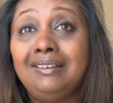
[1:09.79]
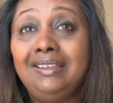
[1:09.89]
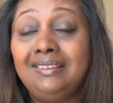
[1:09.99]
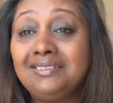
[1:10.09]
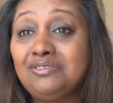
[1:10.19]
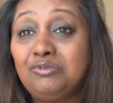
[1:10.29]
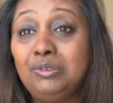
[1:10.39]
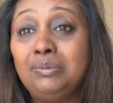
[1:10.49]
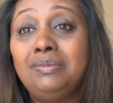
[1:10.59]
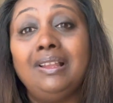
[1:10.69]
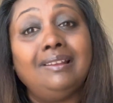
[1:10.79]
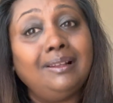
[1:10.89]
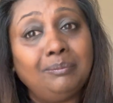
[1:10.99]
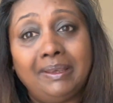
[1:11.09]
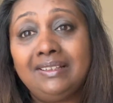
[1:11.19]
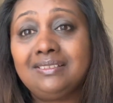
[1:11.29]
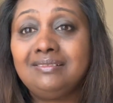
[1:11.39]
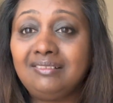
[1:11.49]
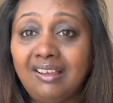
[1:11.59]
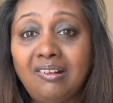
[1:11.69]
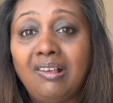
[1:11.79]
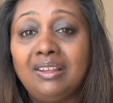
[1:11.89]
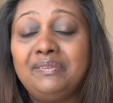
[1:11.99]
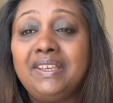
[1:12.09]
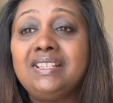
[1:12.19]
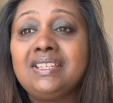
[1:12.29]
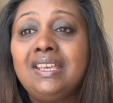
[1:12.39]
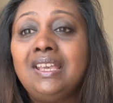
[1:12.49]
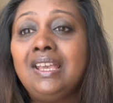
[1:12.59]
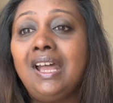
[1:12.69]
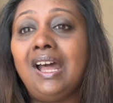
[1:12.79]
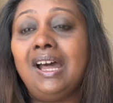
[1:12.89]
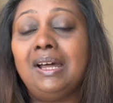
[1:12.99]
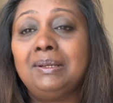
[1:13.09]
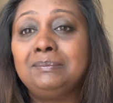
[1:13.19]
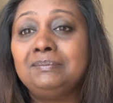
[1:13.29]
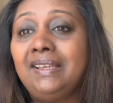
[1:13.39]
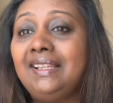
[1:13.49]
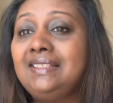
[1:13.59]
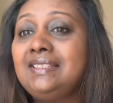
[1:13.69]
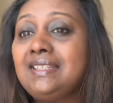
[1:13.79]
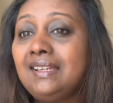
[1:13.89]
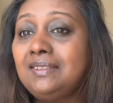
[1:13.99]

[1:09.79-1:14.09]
in this room, a little bit, not all of it, and